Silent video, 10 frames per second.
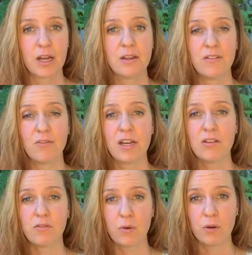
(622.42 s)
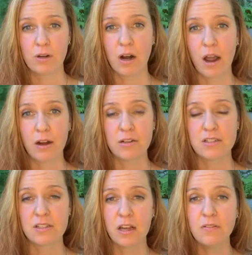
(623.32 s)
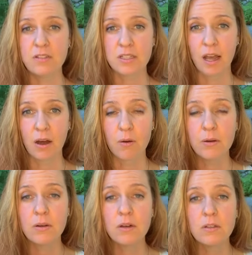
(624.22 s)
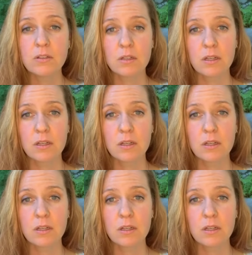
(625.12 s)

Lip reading: Inviting forward our higher selves now, to